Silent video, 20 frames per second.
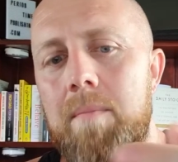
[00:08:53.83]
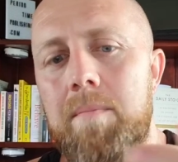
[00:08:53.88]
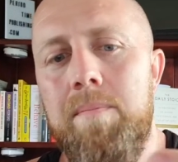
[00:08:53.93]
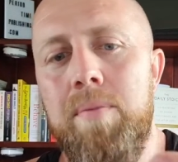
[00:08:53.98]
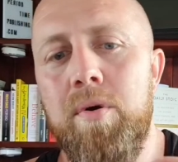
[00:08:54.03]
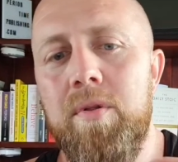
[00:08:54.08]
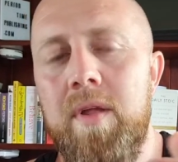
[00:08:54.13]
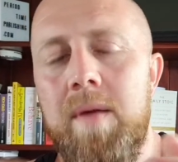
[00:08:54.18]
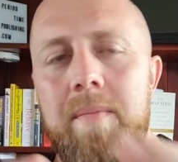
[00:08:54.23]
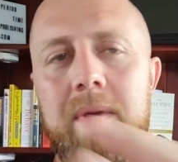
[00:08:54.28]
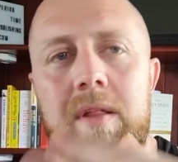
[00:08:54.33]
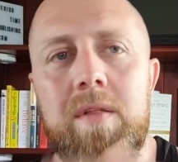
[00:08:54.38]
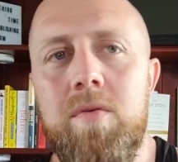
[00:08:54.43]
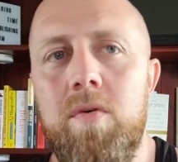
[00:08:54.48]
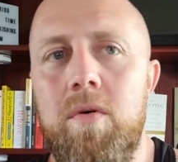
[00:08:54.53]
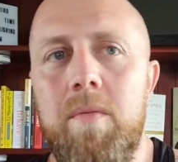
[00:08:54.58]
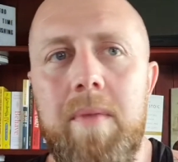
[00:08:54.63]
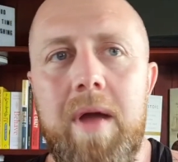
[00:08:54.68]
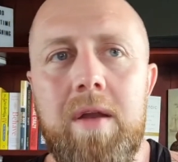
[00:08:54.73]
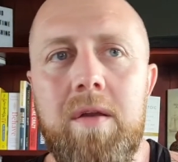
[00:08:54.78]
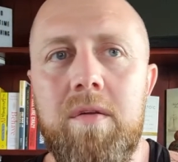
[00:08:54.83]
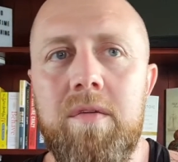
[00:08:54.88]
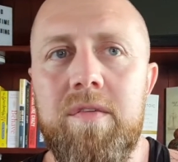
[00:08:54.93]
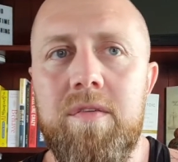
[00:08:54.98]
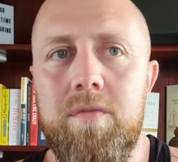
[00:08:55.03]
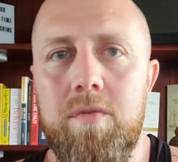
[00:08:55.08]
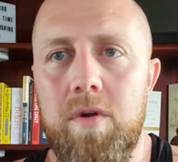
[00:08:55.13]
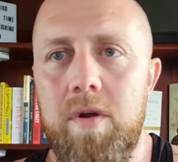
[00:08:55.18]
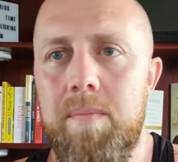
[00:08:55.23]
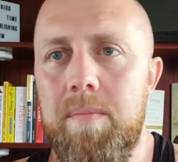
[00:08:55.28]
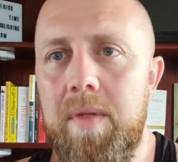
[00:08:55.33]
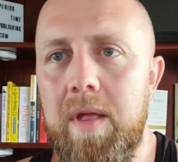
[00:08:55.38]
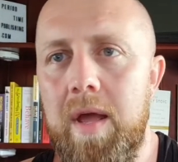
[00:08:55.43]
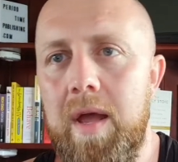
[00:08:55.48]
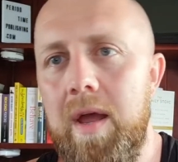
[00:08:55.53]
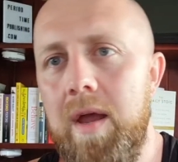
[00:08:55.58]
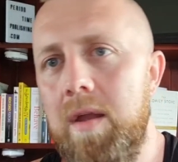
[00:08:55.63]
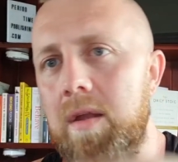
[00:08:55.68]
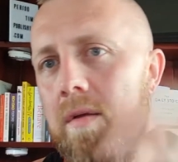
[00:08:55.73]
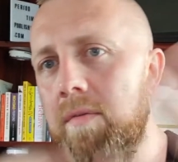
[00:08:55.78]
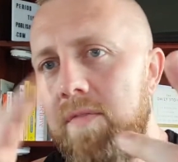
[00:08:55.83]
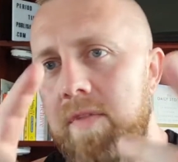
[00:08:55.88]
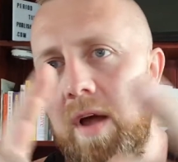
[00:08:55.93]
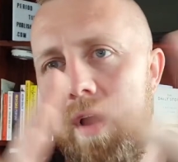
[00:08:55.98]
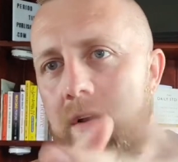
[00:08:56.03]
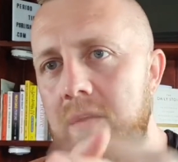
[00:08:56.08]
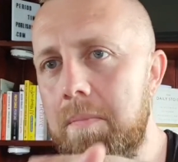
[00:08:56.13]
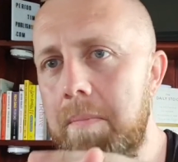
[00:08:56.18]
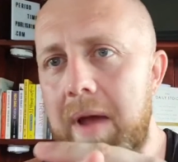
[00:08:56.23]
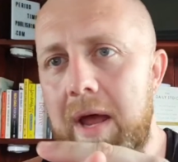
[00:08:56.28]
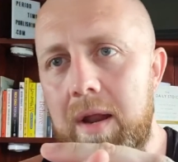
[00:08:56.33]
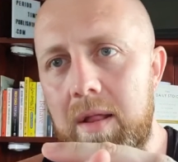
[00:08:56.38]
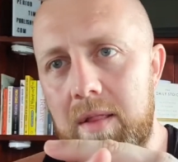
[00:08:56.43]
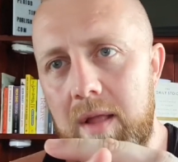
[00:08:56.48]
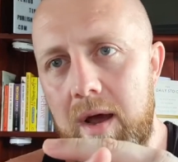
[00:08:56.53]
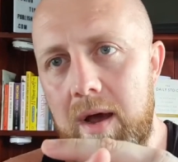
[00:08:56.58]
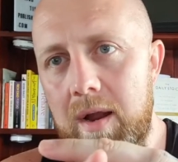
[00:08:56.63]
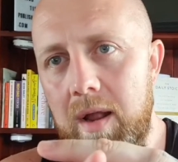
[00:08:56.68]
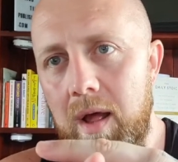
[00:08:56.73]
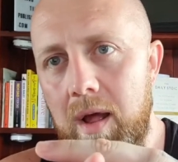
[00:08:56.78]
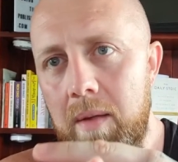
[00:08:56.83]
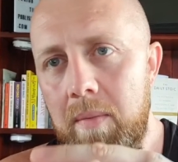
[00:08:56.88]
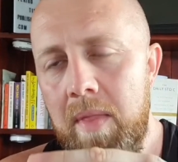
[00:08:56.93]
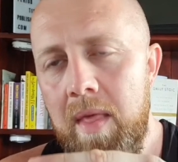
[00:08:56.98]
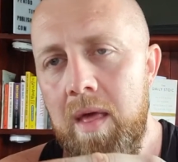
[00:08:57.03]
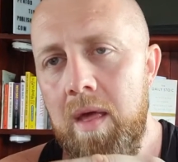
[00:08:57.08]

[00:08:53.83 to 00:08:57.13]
put them into a manuscript, and you've done your metadata,